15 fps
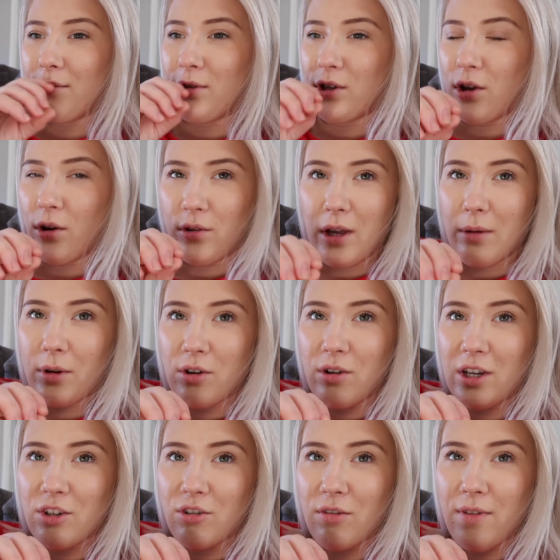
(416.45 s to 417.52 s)
you know that I'm a
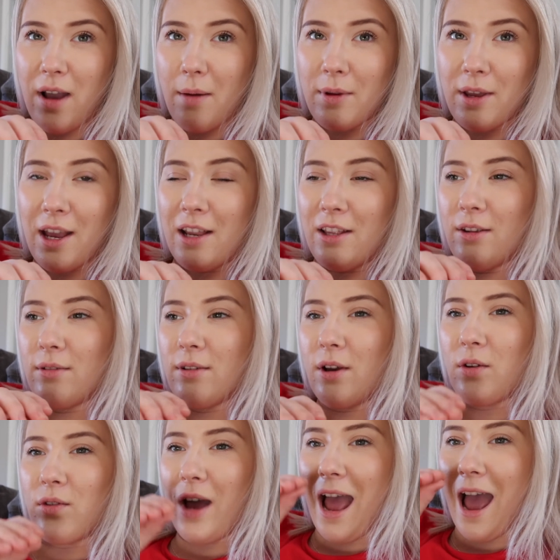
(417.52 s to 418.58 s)
creature of habit, and you
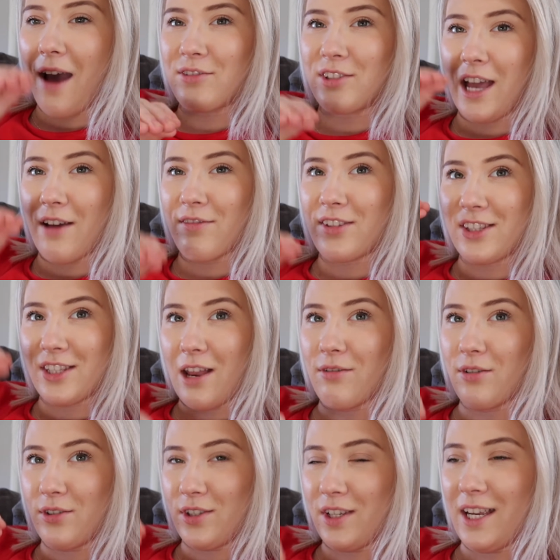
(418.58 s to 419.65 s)
know that I have to have a set
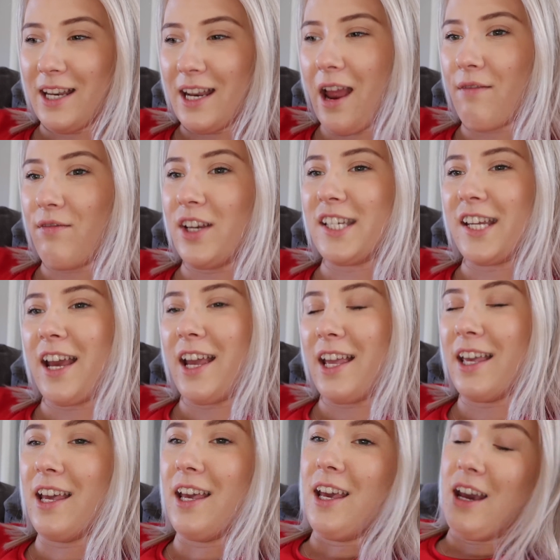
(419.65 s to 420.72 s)
routine every day.